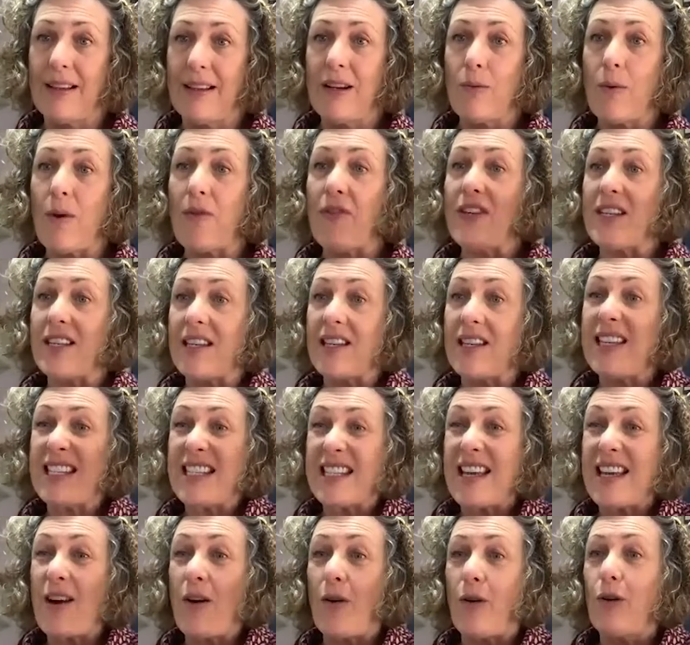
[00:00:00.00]
Mm. When the, you
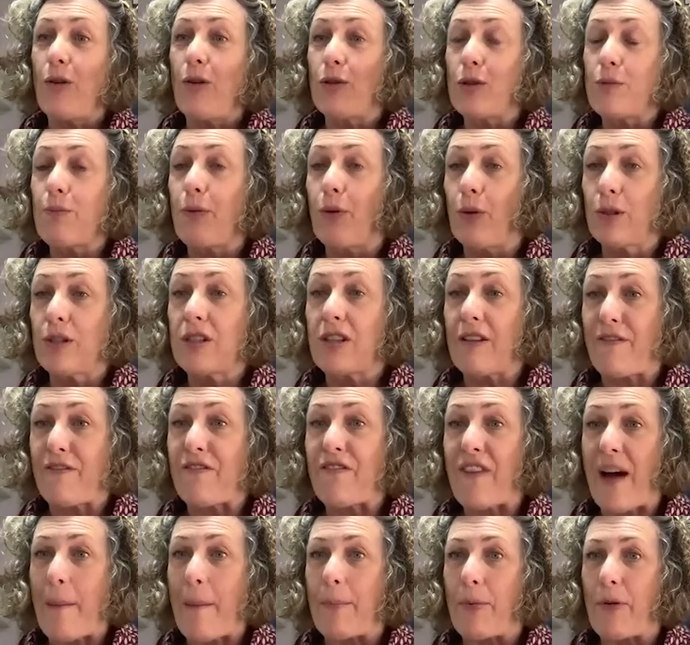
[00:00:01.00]
see all those bolts of
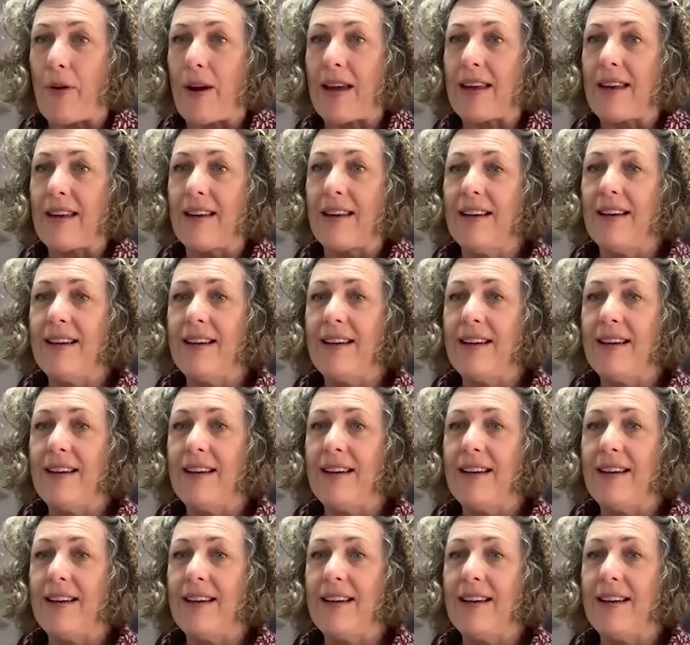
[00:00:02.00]
fabric,